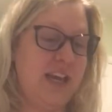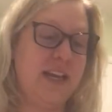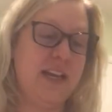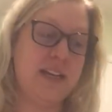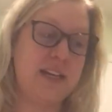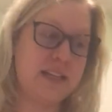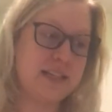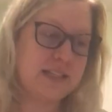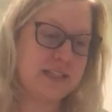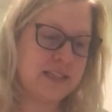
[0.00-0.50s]
and it
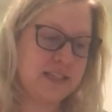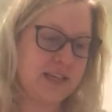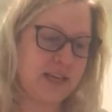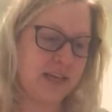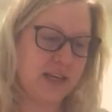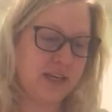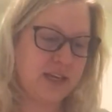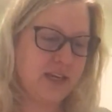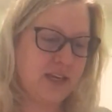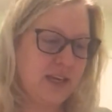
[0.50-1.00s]
doesn't
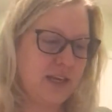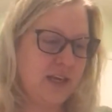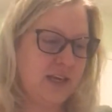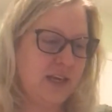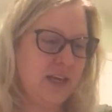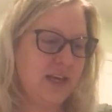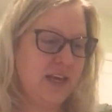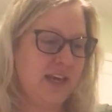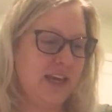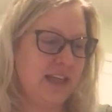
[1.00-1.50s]
stick.
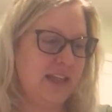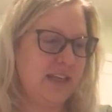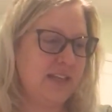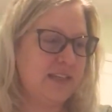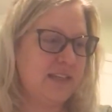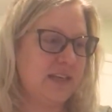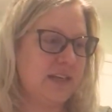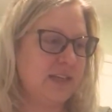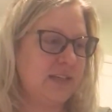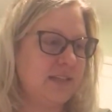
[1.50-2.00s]
And that
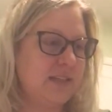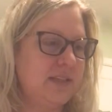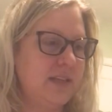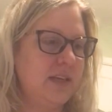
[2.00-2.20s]
sucks.